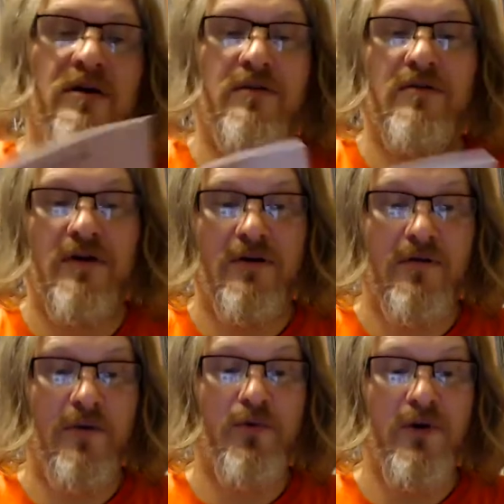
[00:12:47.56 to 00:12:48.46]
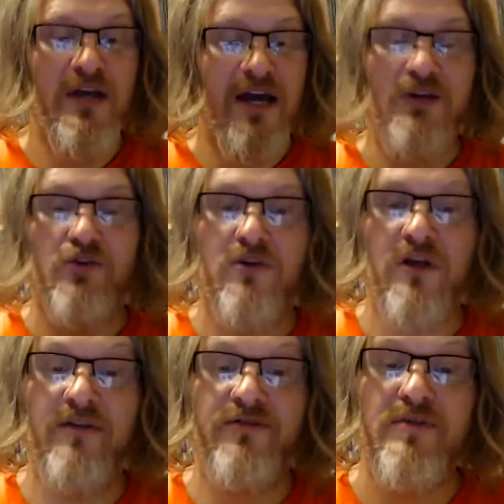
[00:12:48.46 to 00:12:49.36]
a pretty actual
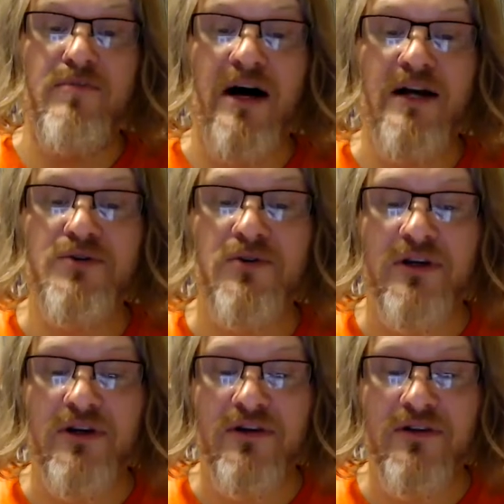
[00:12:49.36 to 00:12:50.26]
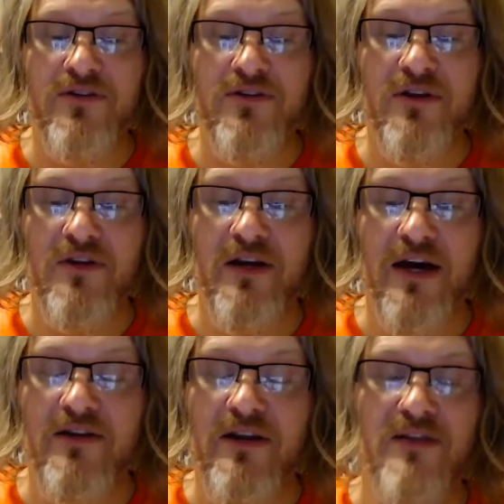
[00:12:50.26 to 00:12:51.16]
hefty module here. It's
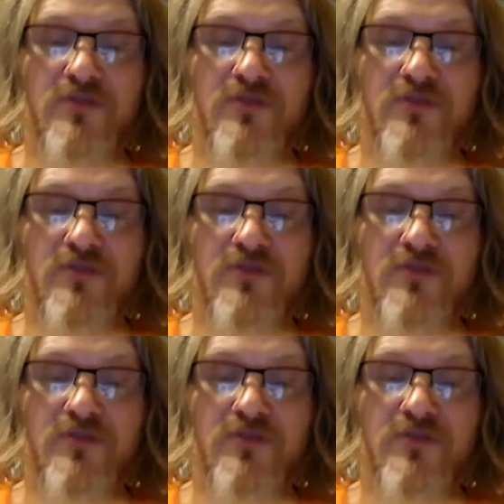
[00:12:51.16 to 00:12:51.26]
not too